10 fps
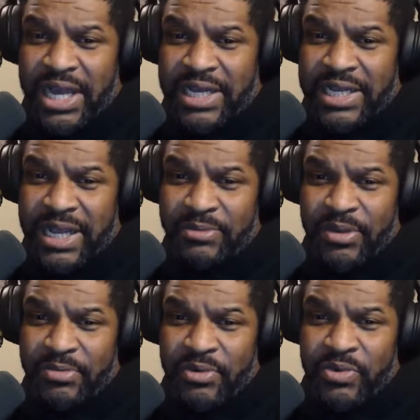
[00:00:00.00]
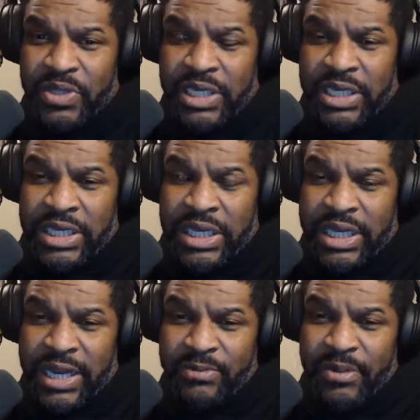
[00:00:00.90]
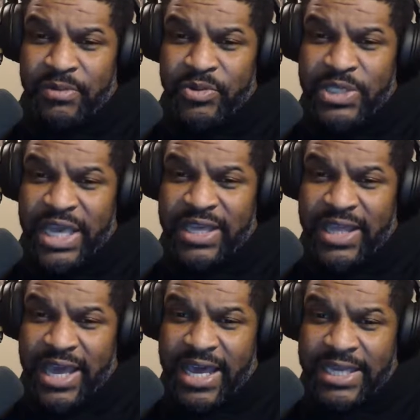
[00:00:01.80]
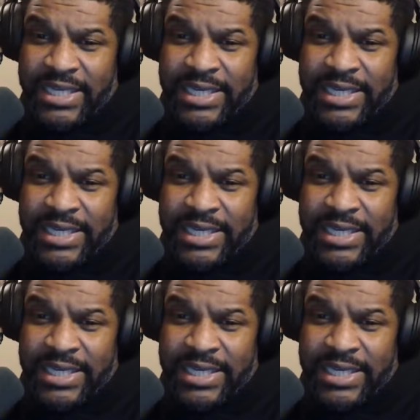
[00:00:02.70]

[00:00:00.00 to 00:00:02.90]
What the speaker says: Like a lot of people say that.